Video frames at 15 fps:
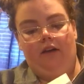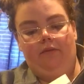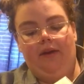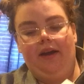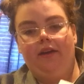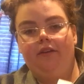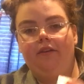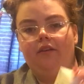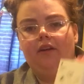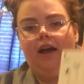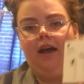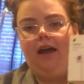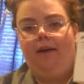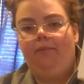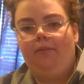regular
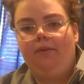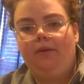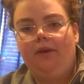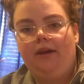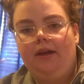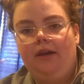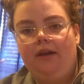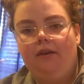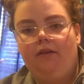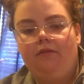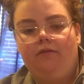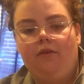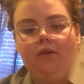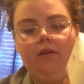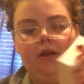Apple
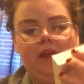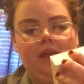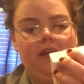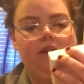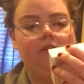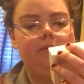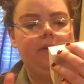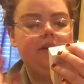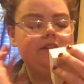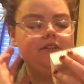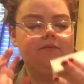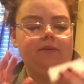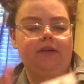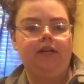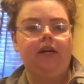
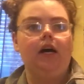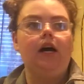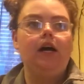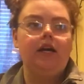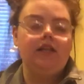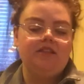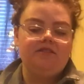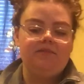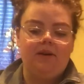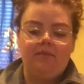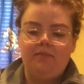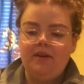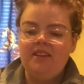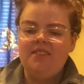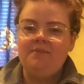earbuds because my
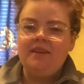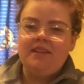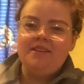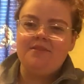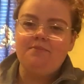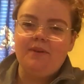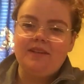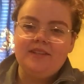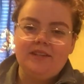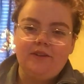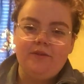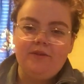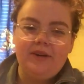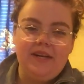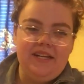Beats make this
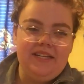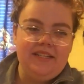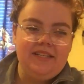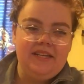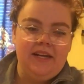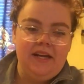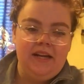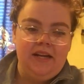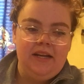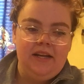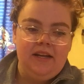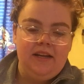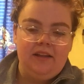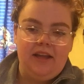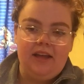buzzing noise.
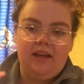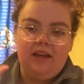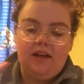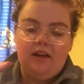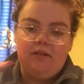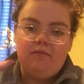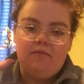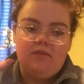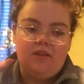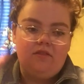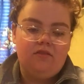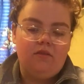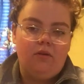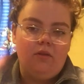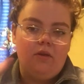Like, the
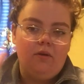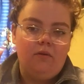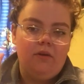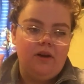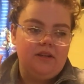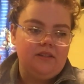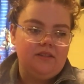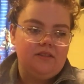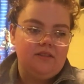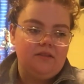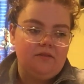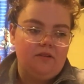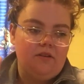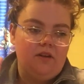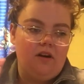solo
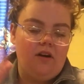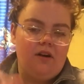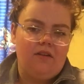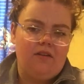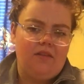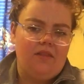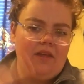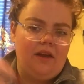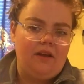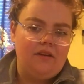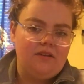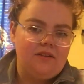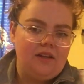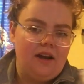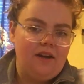ones on
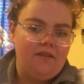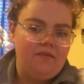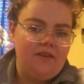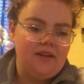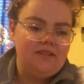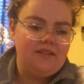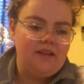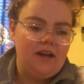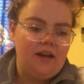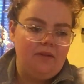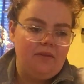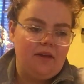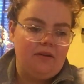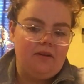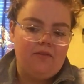their side of
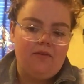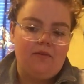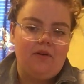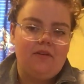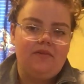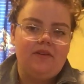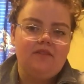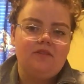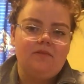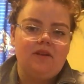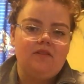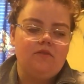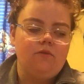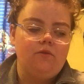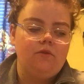FaceTime, like if I want to FaceTime
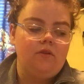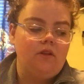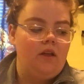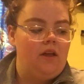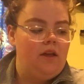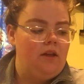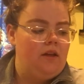at school,